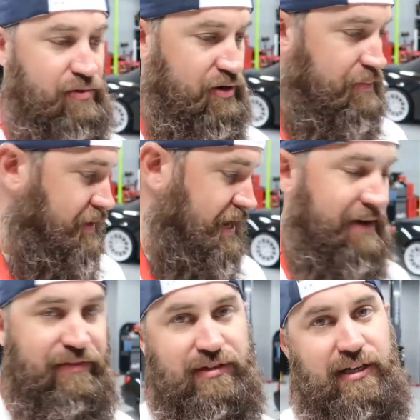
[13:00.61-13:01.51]
and we're hoping to
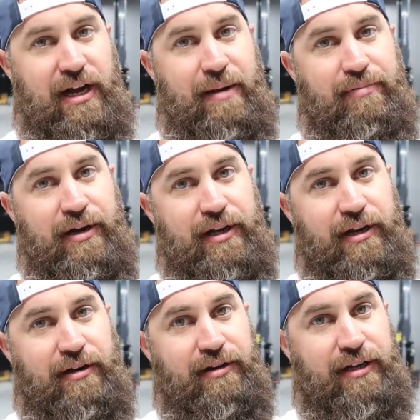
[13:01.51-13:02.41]
have this thing operating
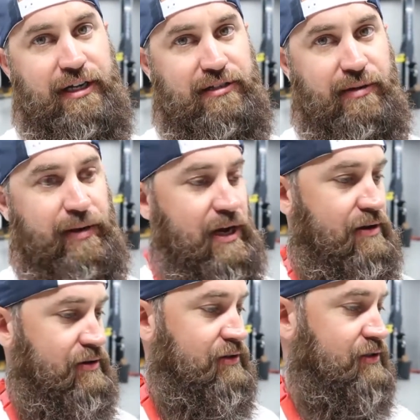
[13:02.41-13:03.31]
here in the next coming
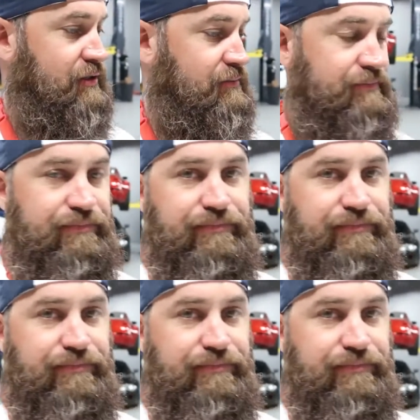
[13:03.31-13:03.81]
hour or so.